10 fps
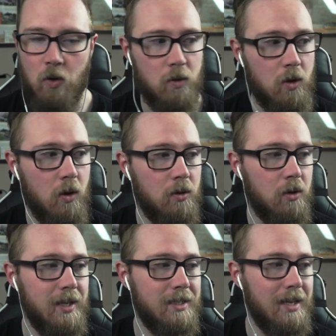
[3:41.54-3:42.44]
all the
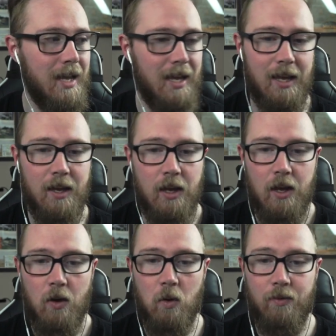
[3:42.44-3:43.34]
conduits are here,
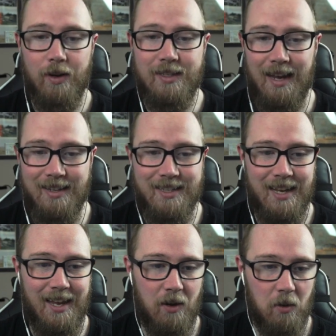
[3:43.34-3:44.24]
all of our talents are
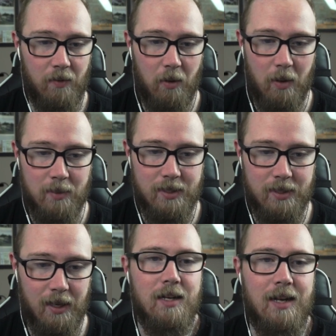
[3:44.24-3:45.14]
here, all of our weapons are
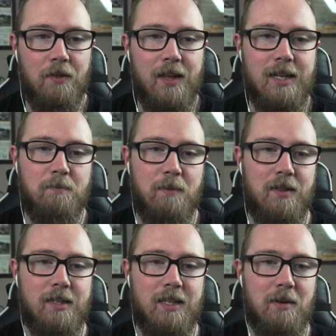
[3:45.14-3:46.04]
here. Now this bit,
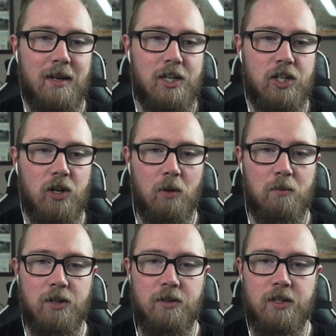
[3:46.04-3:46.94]
the simulation
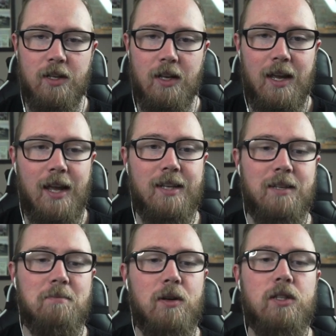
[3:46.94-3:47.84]
options, is
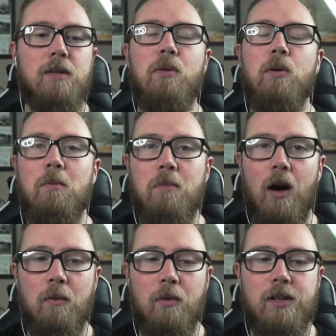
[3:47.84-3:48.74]
the most important
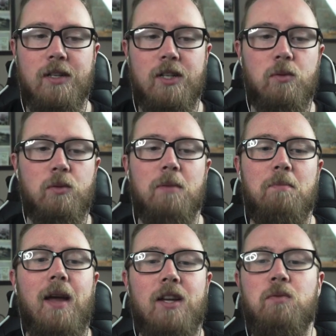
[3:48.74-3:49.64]
part because this will
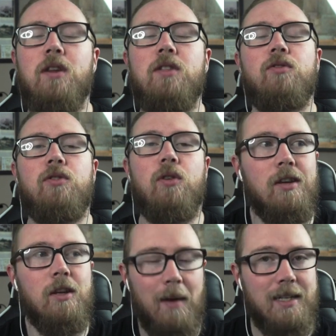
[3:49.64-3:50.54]
depict whether or not
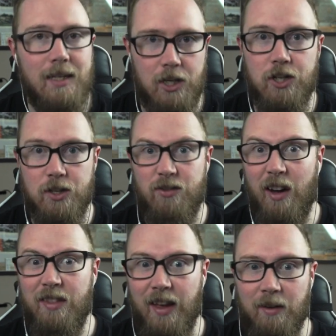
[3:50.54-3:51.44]
you're basically doing the
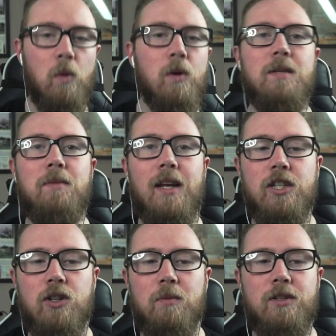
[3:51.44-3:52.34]
right thing. What
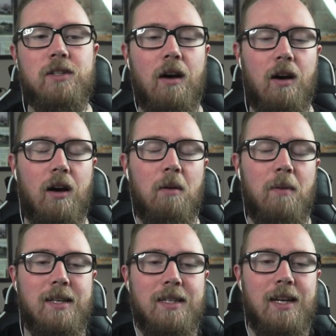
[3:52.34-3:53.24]
simulation options are
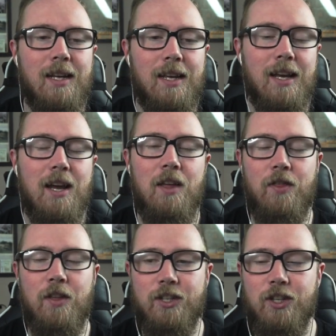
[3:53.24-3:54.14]
basically
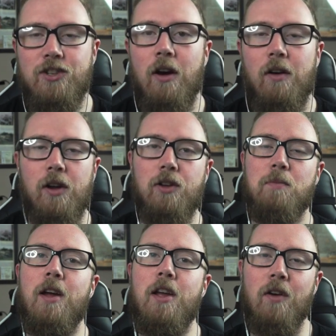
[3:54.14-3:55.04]
the scenario you're
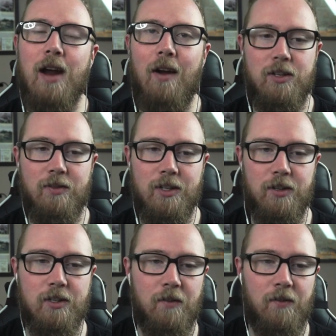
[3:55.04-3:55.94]
putting your character into.
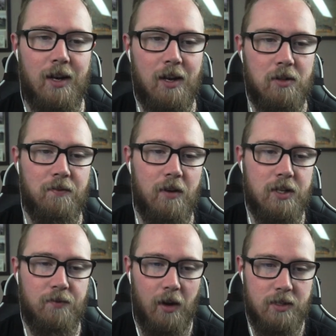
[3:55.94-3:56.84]
So if you click on the
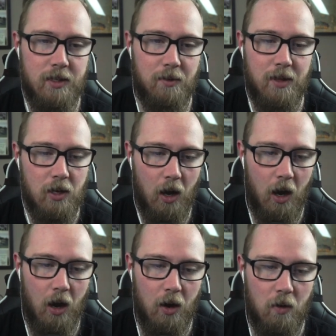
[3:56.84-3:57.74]
first fight style thing, you've got a
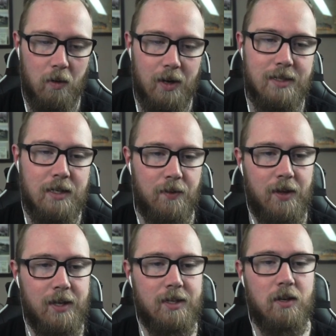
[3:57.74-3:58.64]
whole list of different
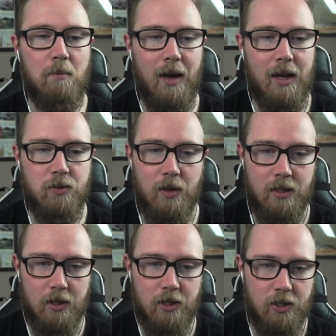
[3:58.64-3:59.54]
things. So you've got patchwork,
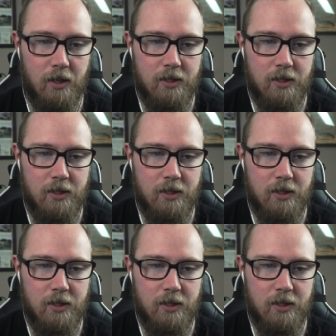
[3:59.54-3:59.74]
dungeon slice,